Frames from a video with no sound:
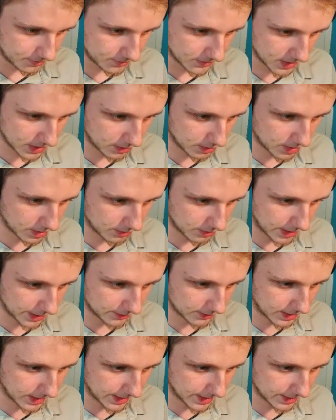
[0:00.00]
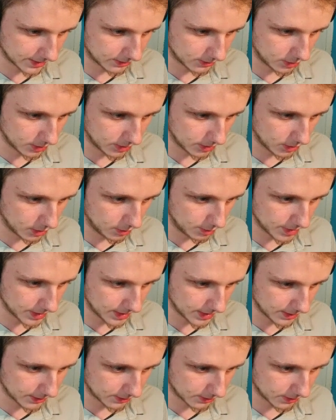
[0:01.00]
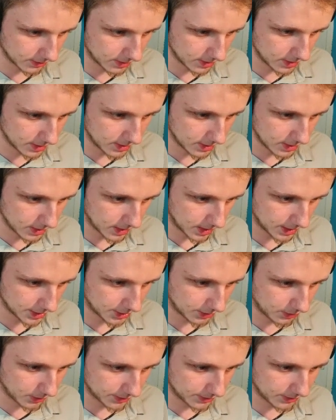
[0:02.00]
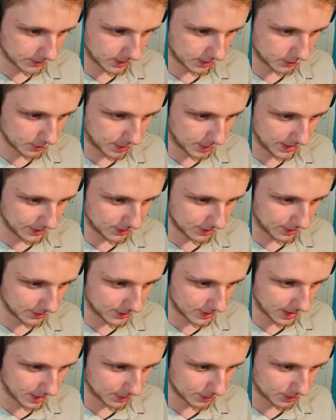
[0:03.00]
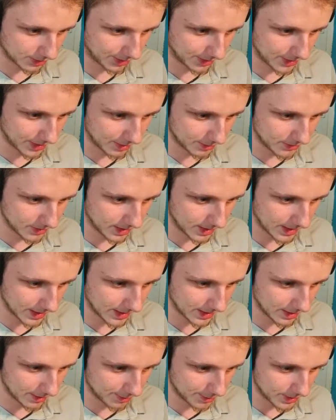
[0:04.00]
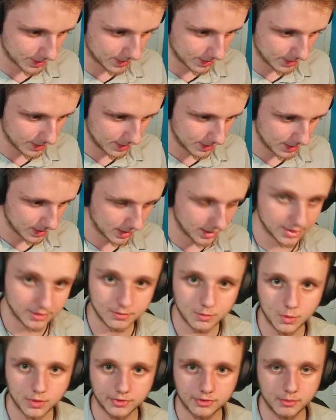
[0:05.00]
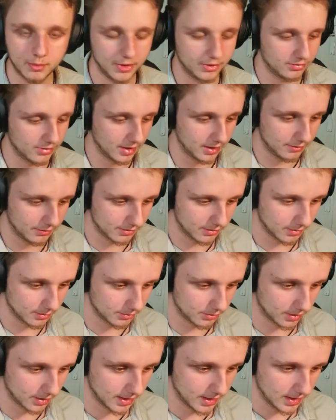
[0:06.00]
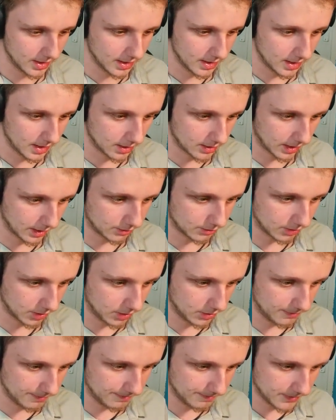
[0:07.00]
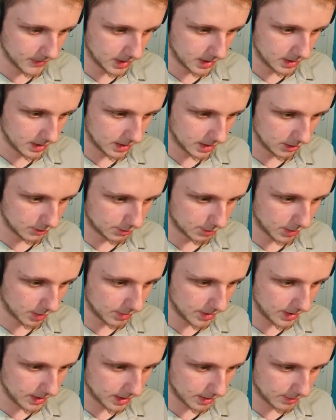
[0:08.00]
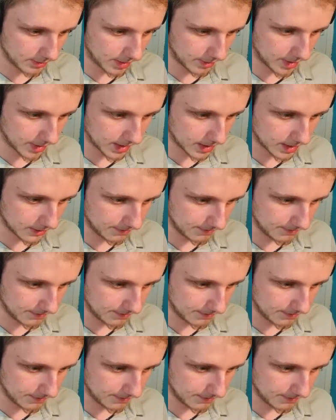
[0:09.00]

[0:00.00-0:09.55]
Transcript: You can right click to open this. I just wanted to explain something. I'm sorry I'm delaying it, but I want to be safe. I'm sorry. Okay, so it's probably not a mimic.